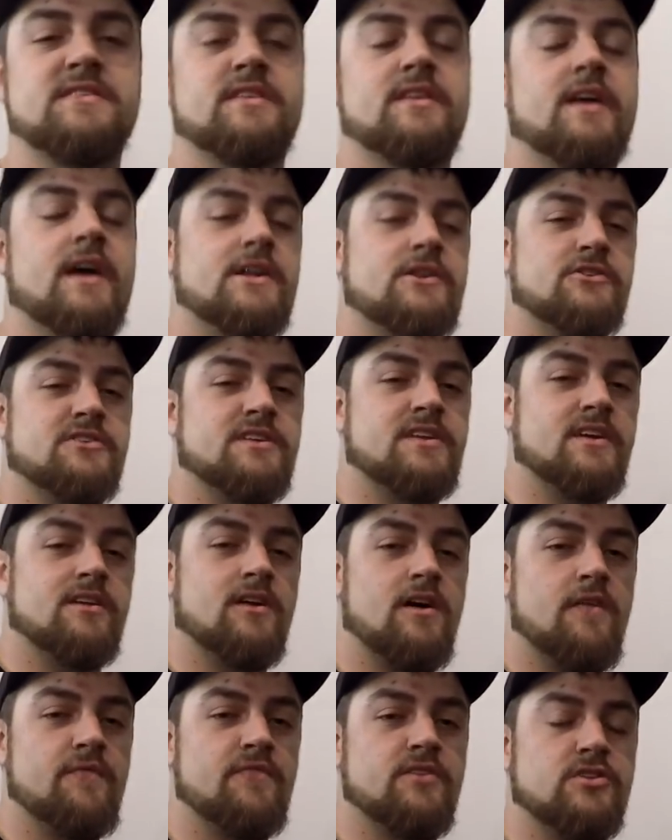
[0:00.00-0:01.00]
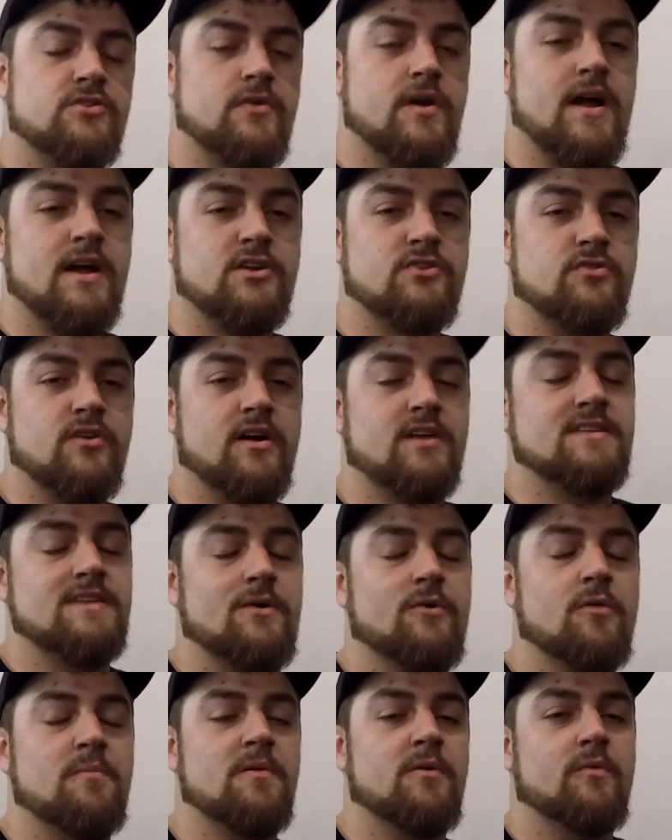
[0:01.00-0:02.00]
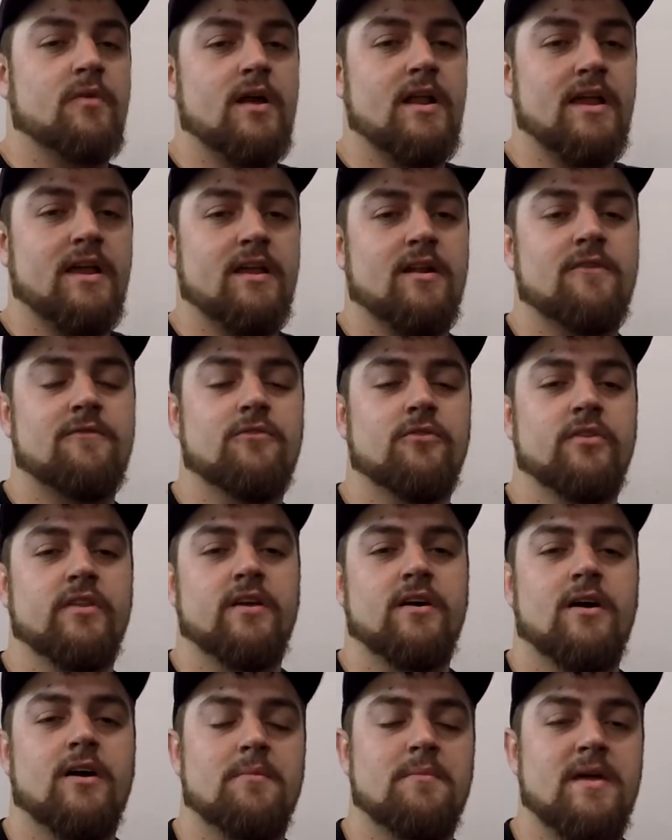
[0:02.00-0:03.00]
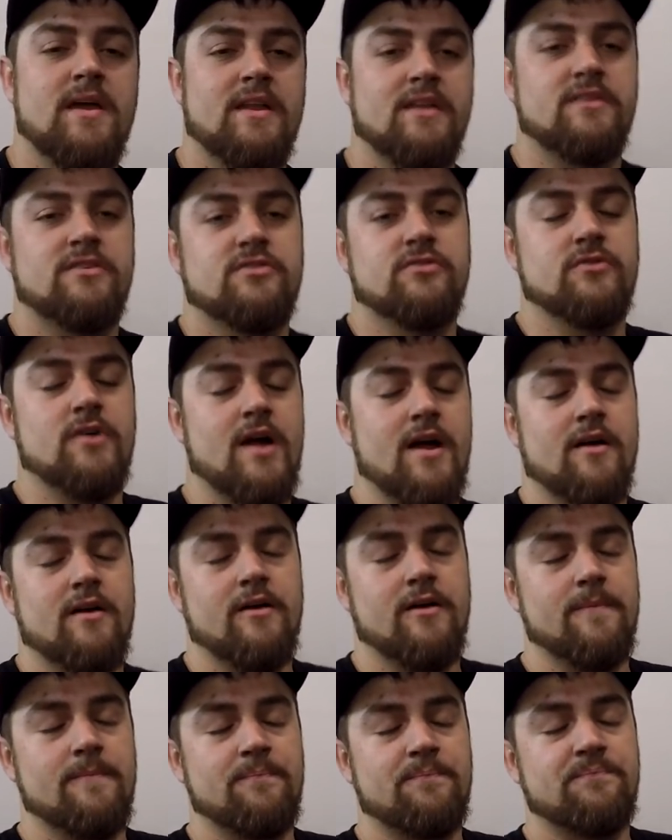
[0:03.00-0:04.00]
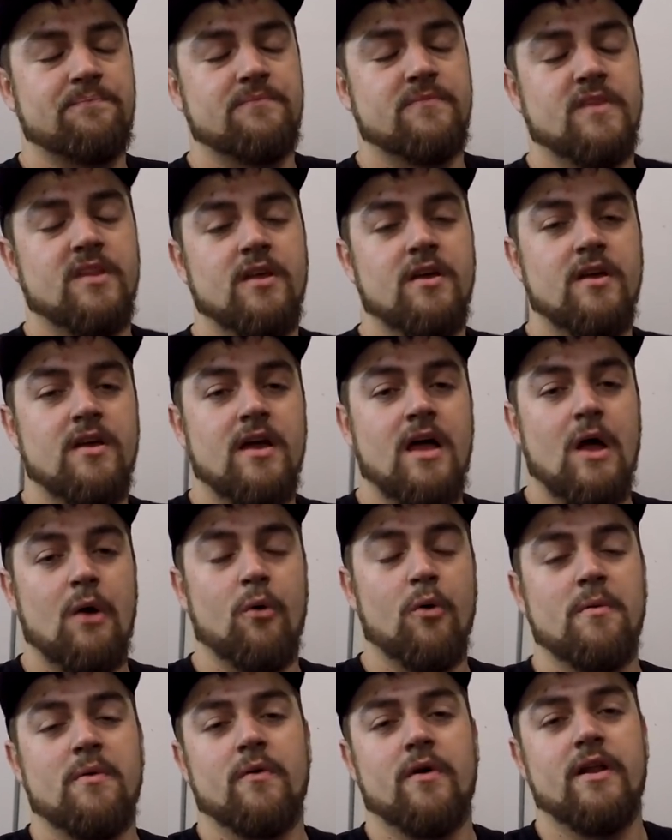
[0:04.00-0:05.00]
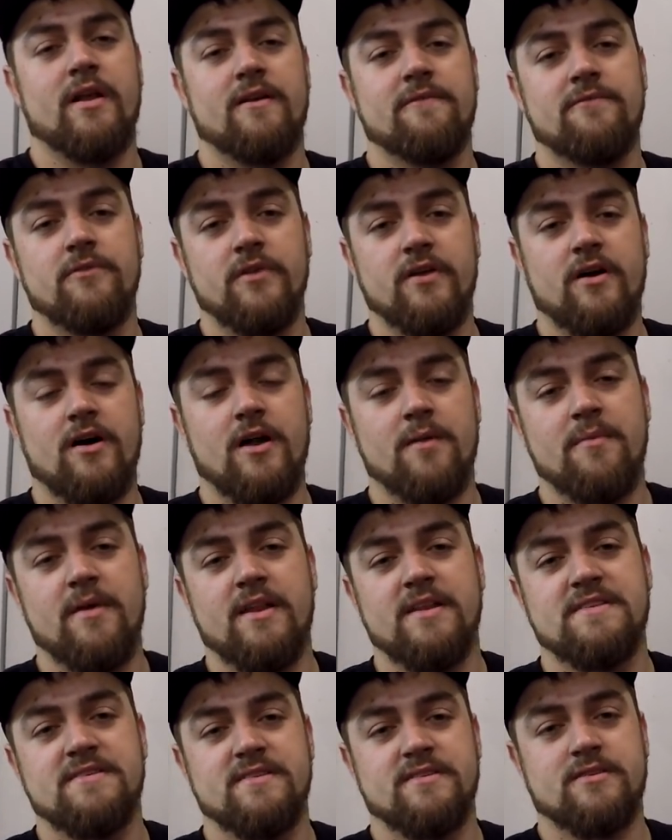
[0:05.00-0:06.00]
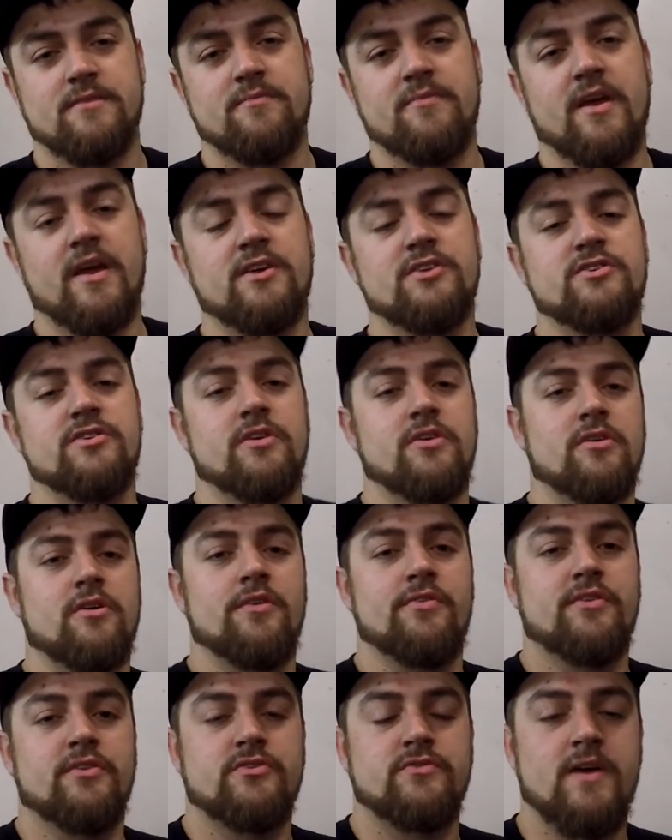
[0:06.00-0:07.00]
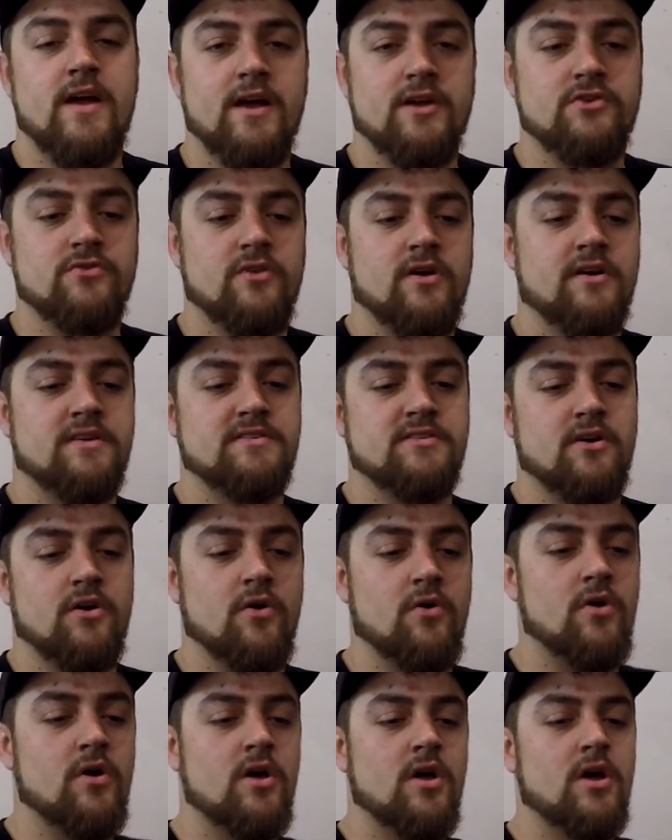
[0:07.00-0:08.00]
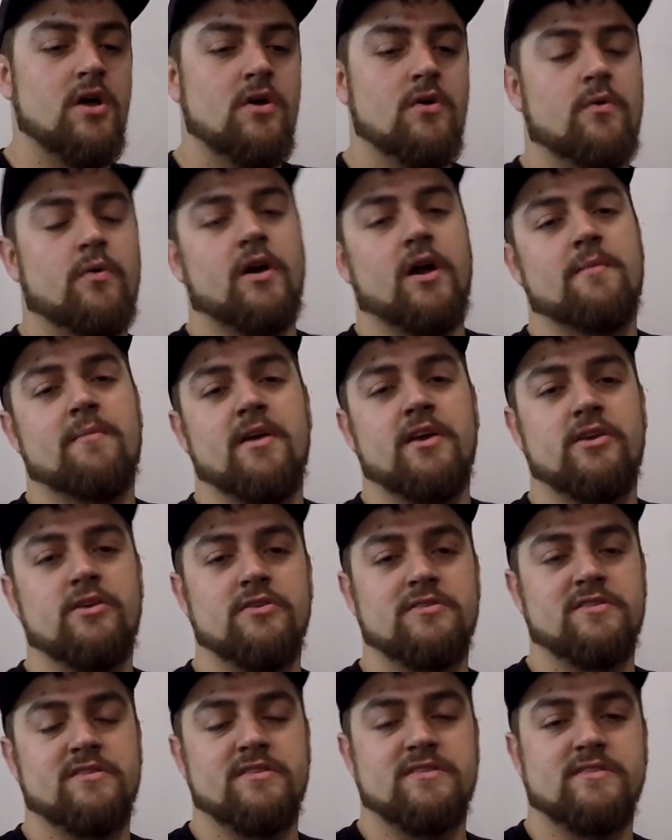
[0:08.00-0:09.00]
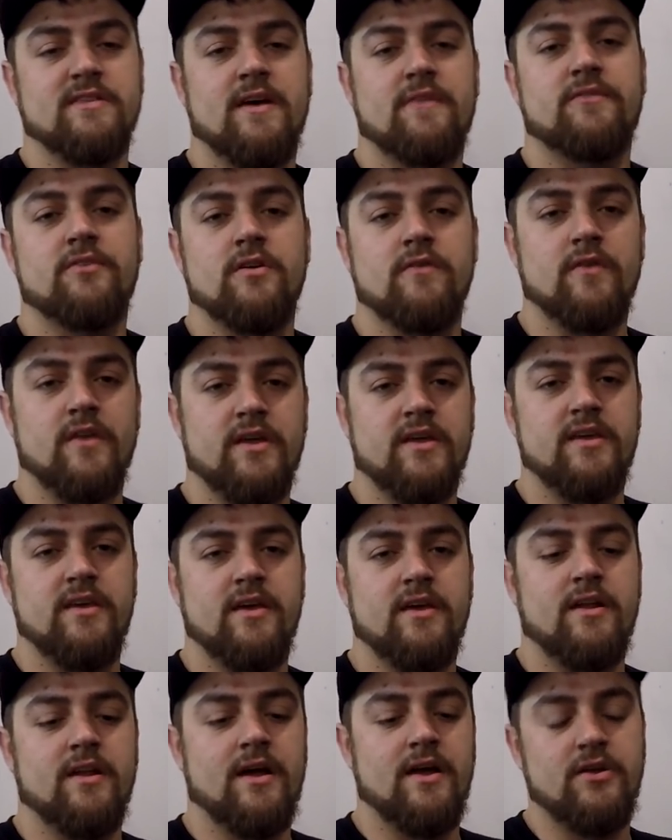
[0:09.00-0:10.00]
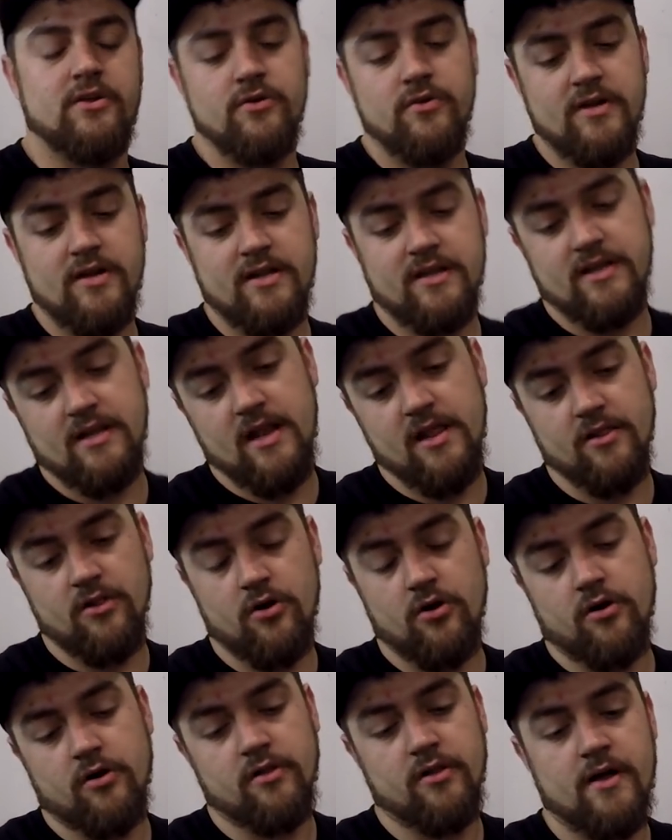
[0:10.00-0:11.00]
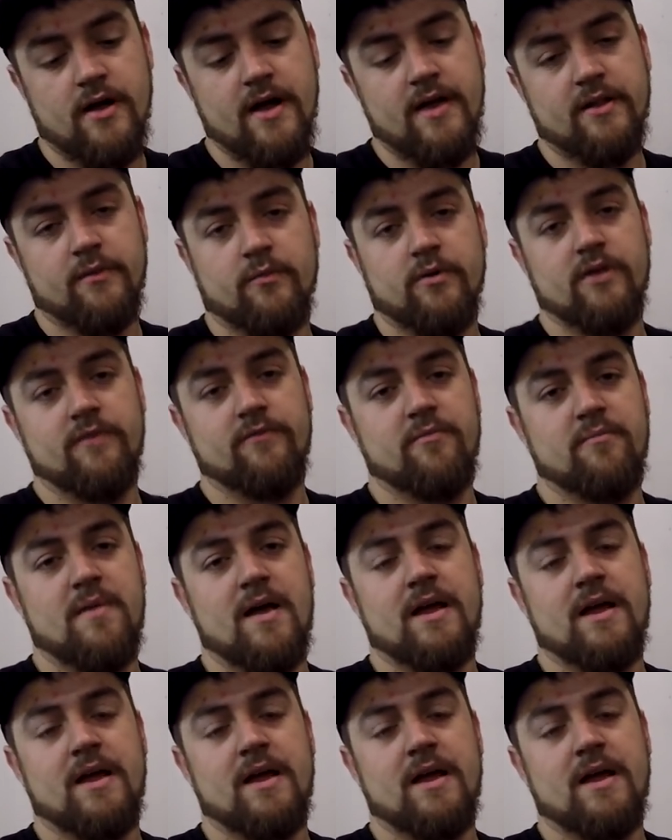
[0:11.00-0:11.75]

is the nitrous kit off the drag trucks. I will be running in a fully automated I will be running a fully automated system next year on the drag truck. So We're going to make use of this leftover kit. I do need to get a longer line to run from